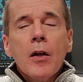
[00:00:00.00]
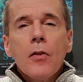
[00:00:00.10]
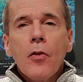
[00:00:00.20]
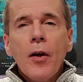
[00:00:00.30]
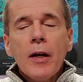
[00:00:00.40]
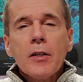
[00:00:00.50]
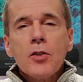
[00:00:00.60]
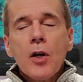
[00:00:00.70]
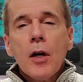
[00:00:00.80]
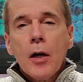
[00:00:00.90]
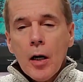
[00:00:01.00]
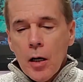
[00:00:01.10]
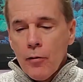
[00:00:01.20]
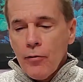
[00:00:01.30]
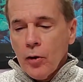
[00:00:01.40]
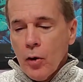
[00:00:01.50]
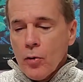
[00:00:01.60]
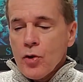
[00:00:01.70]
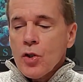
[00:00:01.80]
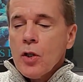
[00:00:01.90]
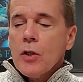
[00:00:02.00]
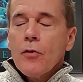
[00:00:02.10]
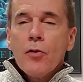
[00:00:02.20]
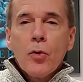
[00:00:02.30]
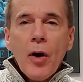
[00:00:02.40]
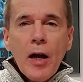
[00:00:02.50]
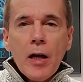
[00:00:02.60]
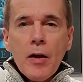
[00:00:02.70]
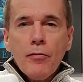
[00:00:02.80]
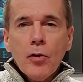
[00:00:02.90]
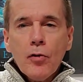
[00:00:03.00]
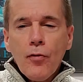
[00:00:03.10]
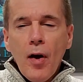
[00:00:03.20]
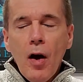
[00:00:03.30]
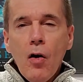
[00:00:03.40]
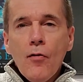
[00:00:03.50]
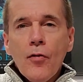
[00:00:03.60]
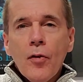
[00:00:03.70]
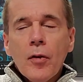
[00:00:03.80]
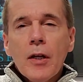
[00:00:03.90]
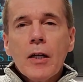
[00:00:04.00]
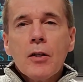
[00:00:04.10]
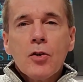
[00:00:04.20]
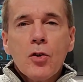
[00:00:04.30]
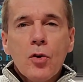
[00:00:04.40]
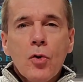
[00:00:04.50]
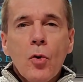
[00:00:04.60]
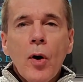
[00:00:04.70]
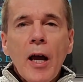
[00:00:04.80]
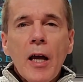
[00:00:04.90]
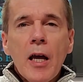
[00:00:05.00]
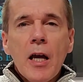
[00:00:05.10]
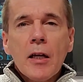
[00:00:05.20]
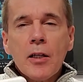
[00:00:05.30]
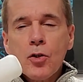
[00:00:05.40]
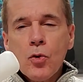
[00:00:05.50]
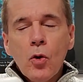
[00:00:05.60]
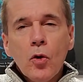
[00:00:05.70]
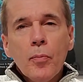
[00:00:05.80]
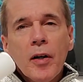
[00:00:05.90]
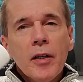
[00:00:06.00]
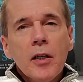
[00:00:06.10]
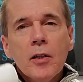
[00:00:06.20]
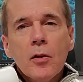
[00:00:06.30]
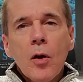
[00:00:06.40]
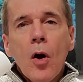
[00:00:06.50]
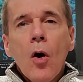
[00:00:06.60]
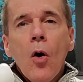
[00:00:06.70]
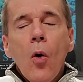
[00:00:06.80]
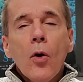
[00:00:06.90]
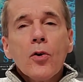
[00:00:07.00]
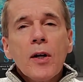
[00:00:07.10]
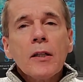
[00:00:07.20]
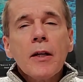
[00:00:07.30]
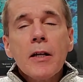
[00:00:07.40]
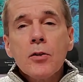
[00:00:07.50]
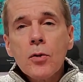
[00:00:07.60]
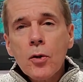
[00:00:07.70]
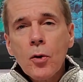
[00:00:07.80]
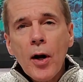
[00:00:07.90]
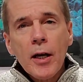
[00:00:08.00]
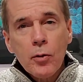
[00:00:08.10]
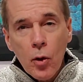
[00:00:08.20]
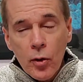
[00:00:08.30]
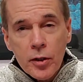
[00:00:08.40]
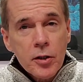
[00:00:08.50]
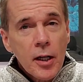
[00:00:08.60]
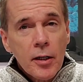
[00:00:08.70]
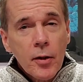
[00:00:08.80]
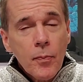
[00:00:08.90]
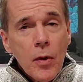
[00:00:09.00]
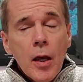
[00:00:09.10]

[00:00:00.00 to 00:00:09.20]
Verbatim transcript: that uh, flows through a float valve into a controller bucket or directly into a grow container.